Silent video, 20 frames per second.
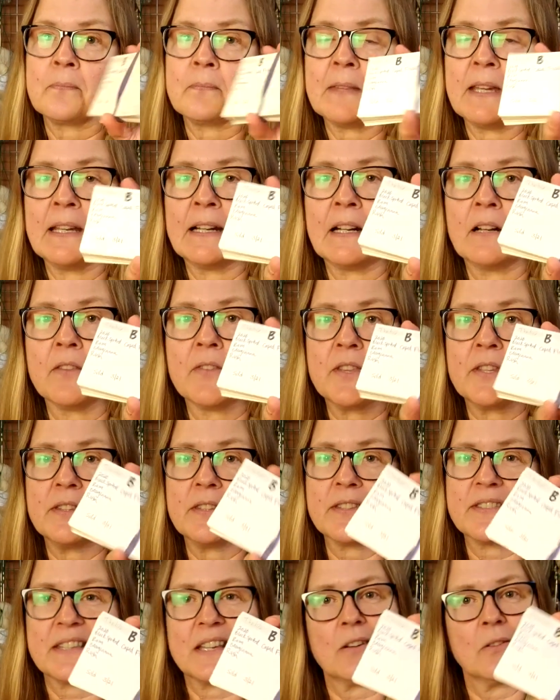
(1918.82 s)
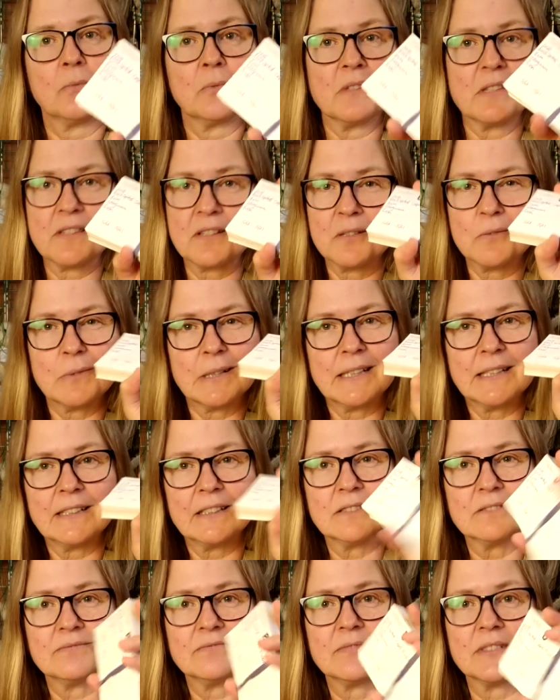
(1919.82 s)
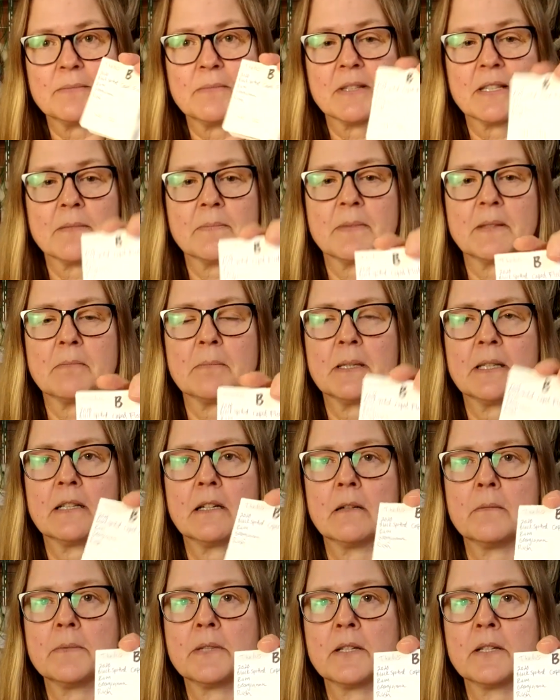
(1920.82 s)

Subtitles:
And I'll thin this out once in a while when something becomes